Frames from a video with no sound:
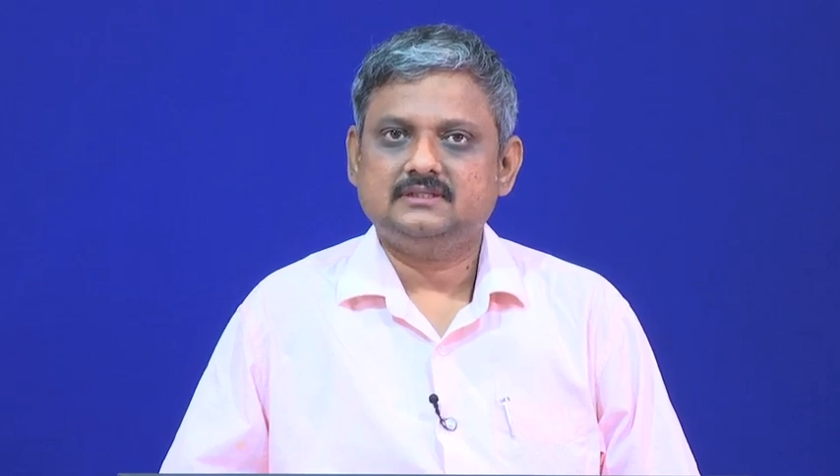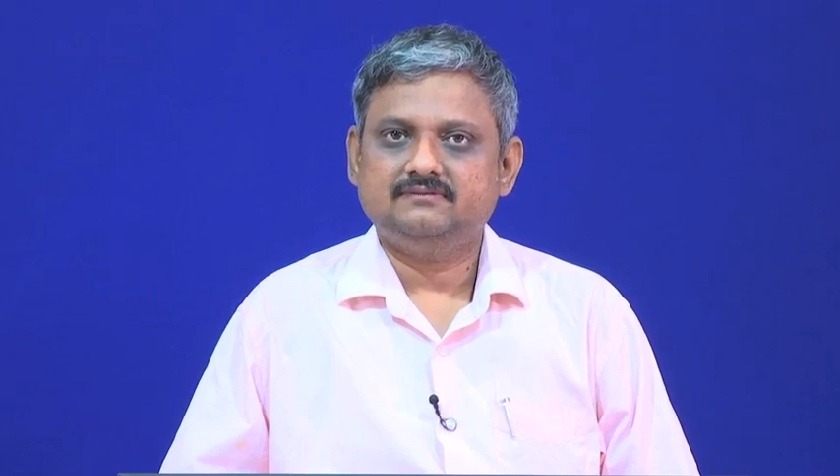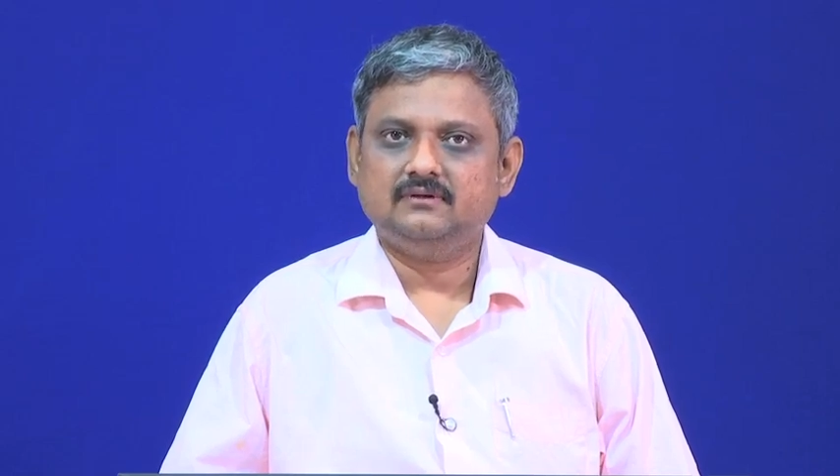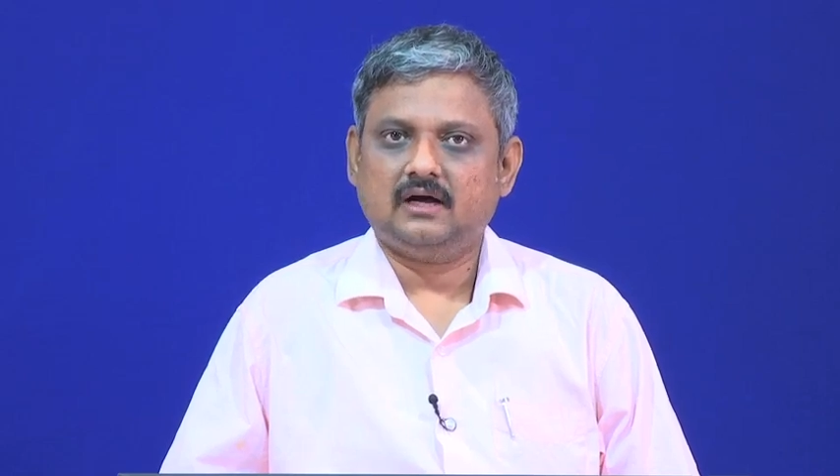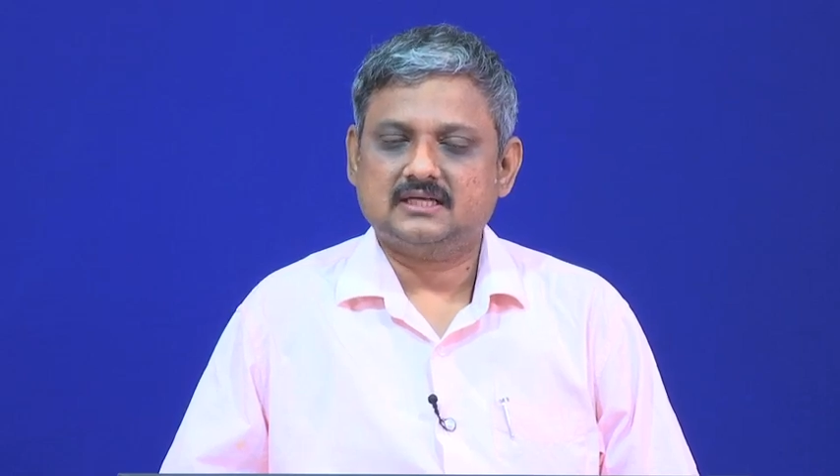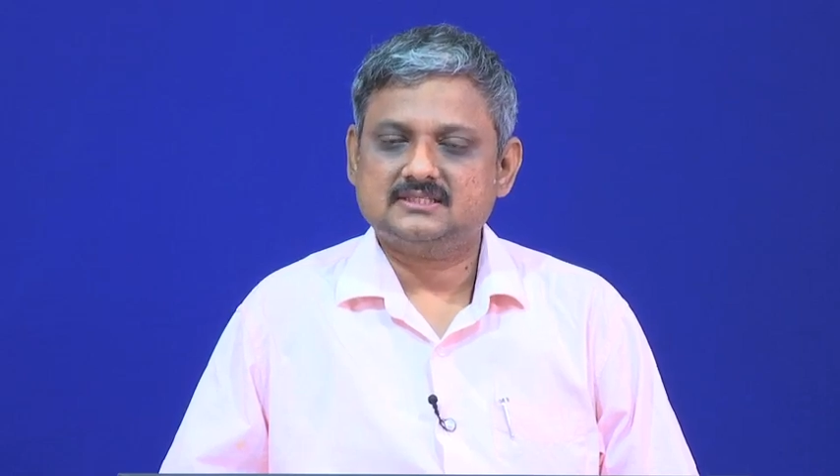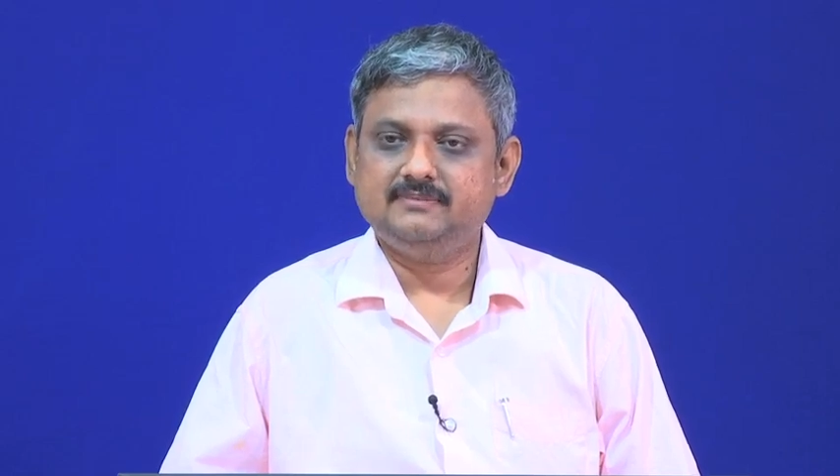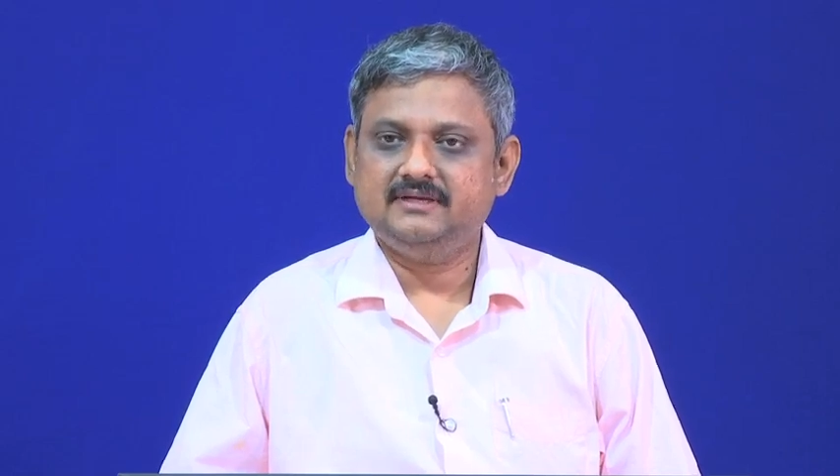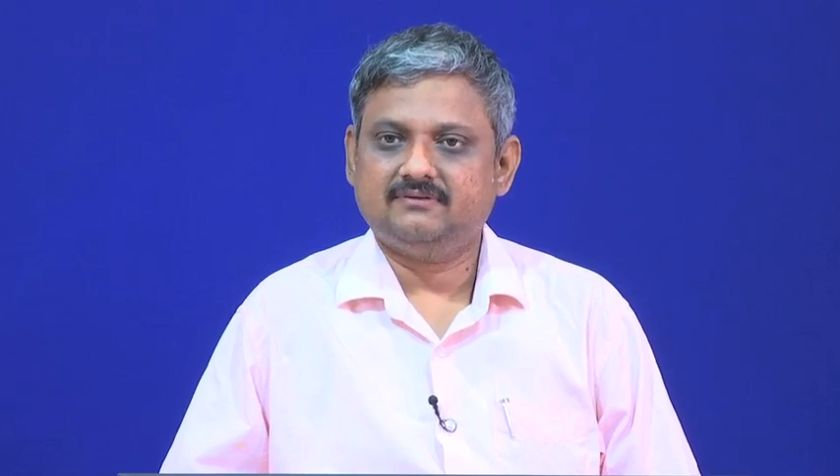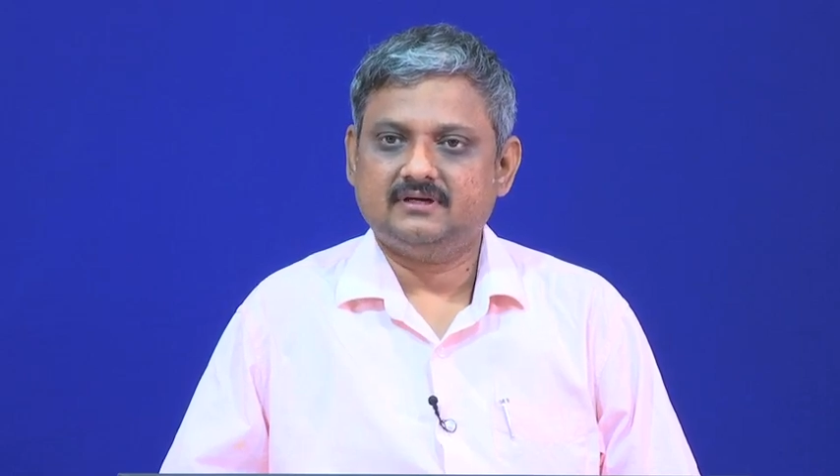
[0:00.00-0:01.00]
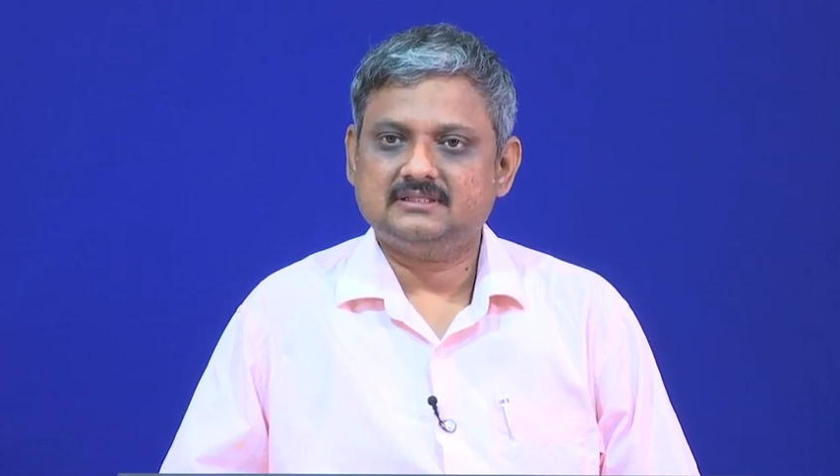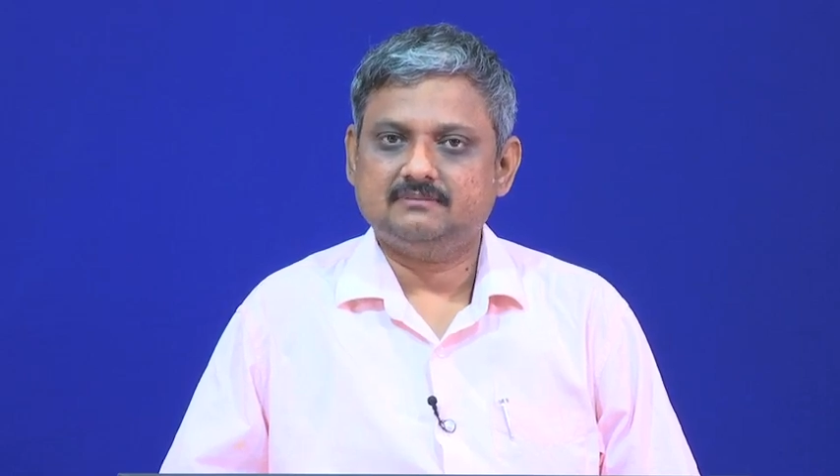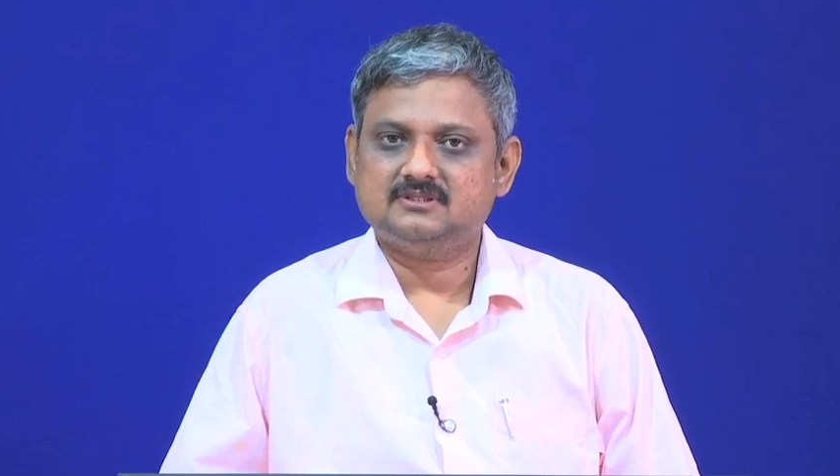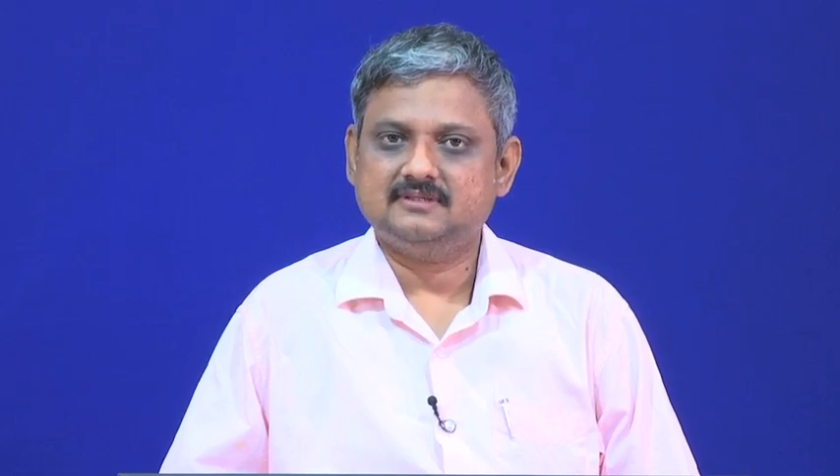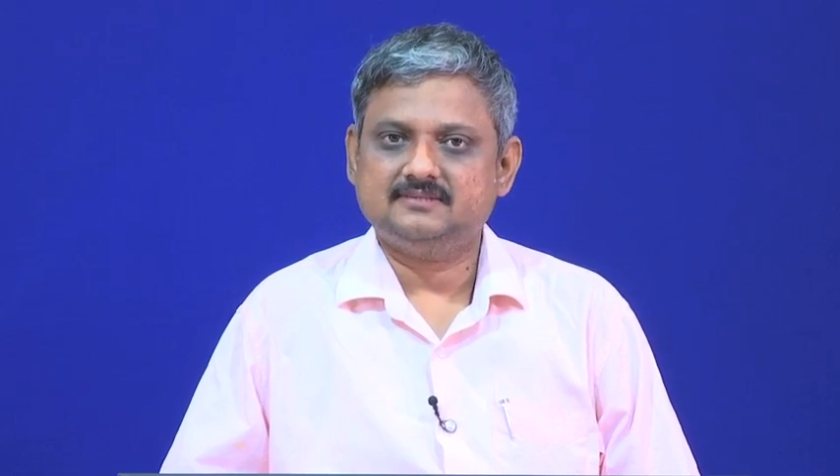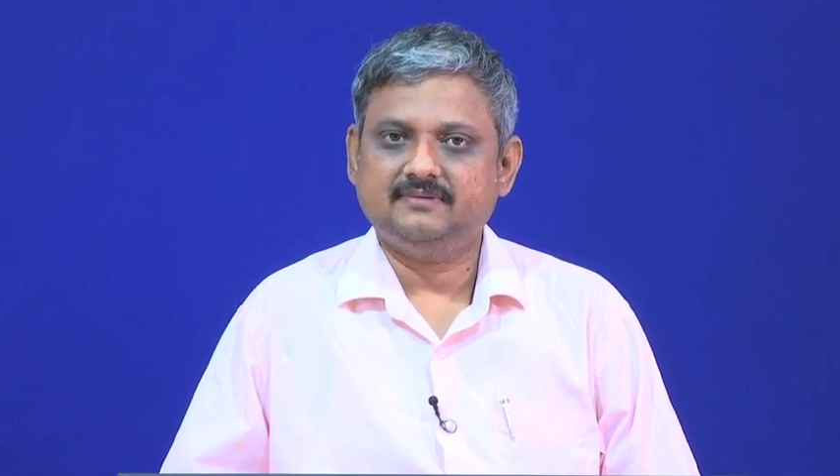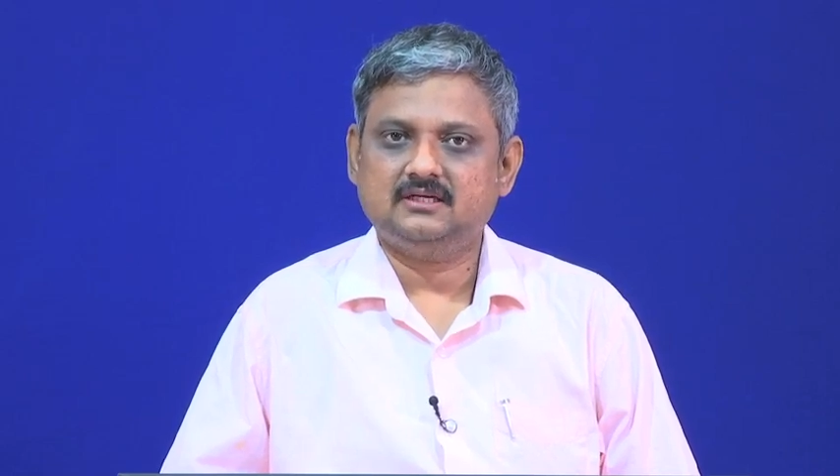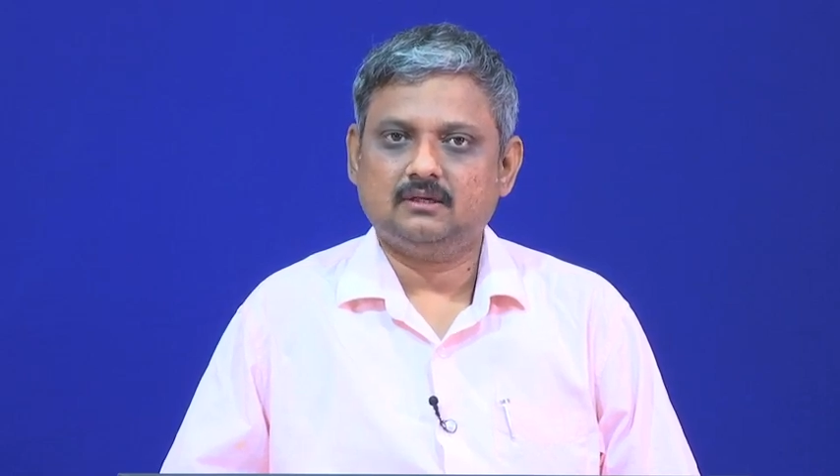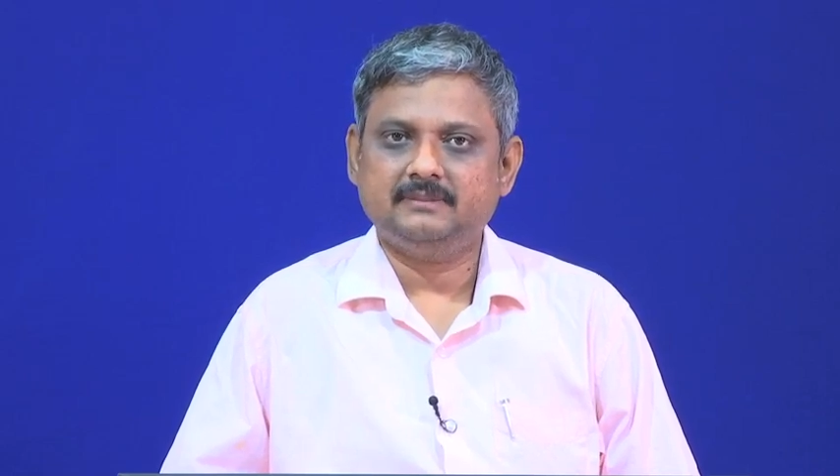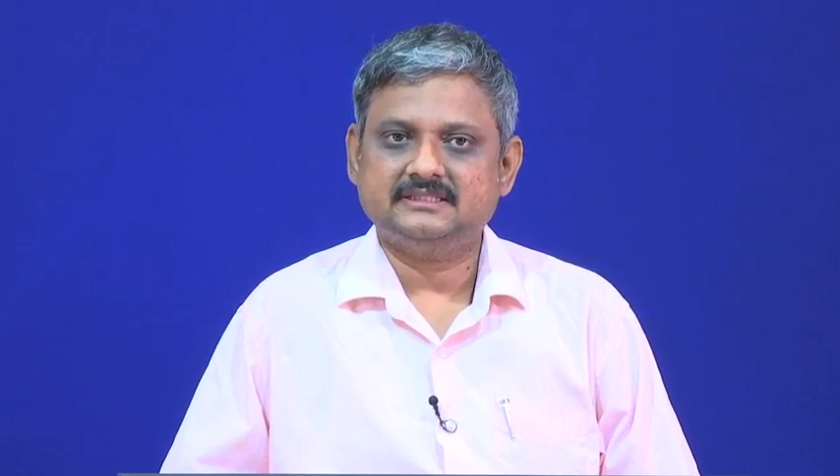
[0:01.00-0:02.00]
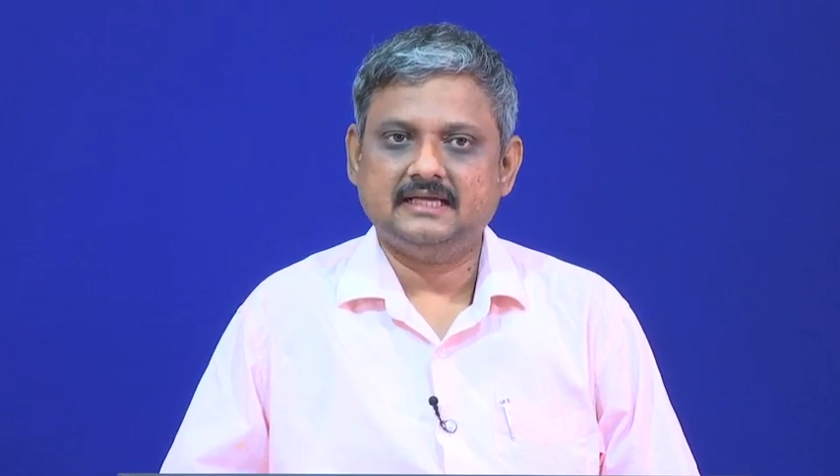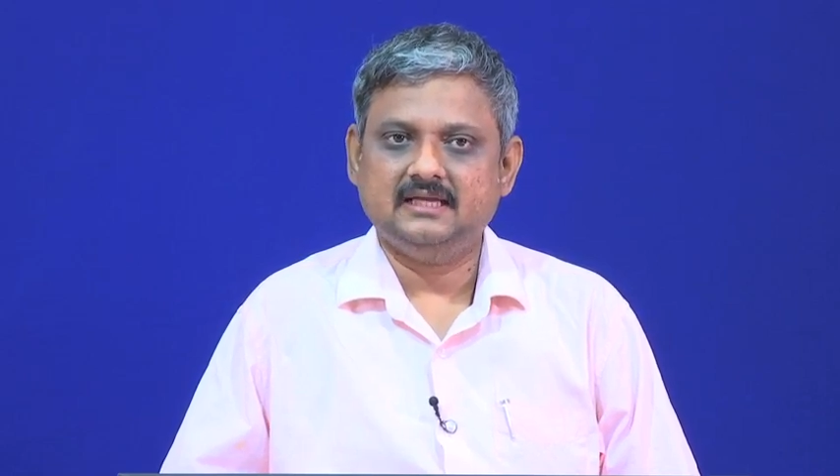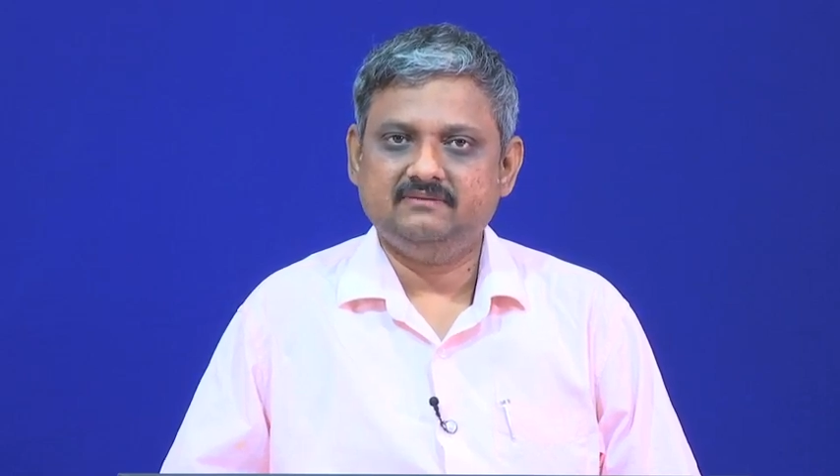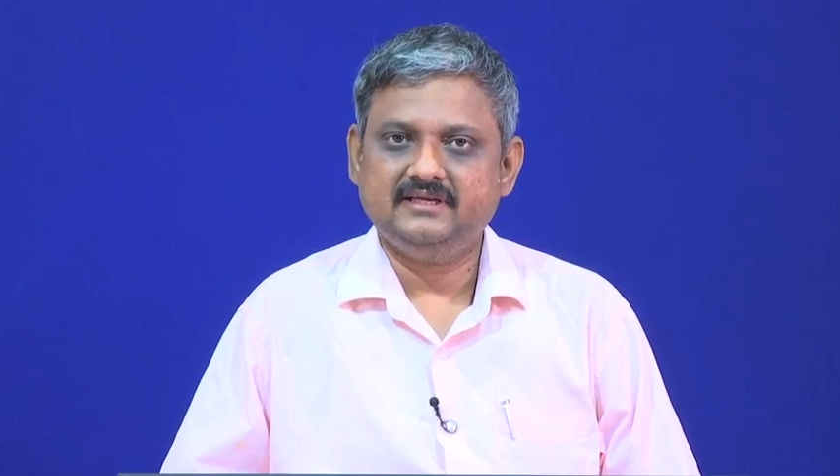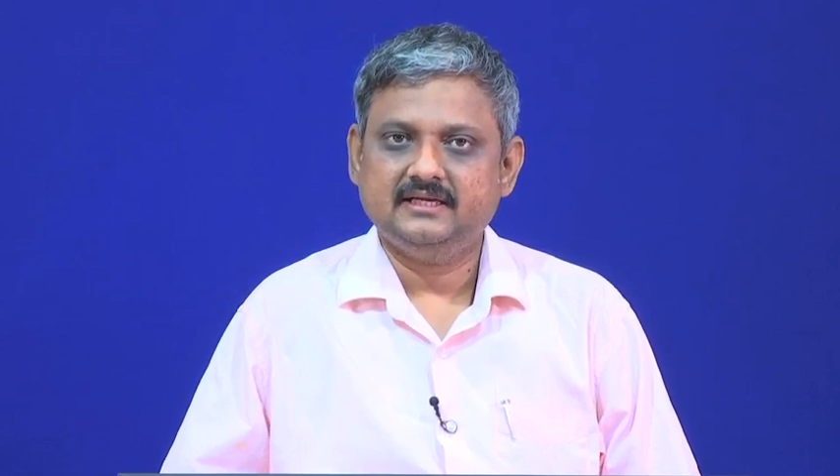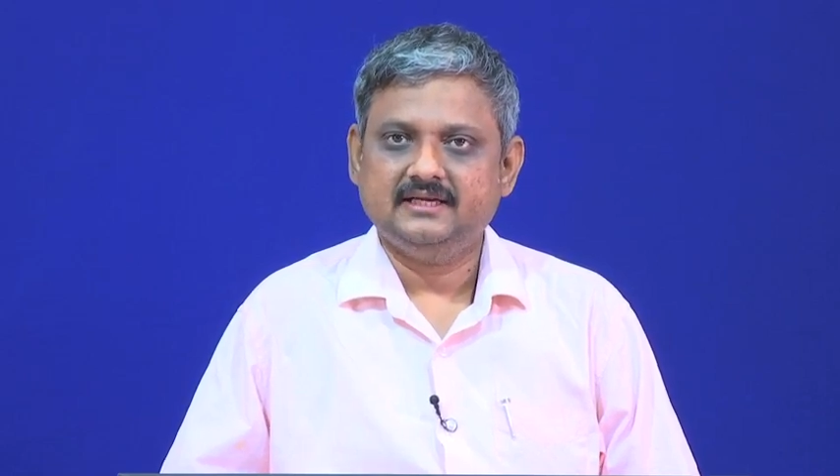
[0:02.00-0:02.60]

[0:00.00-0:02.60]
if you ask me for some specific topics, I will be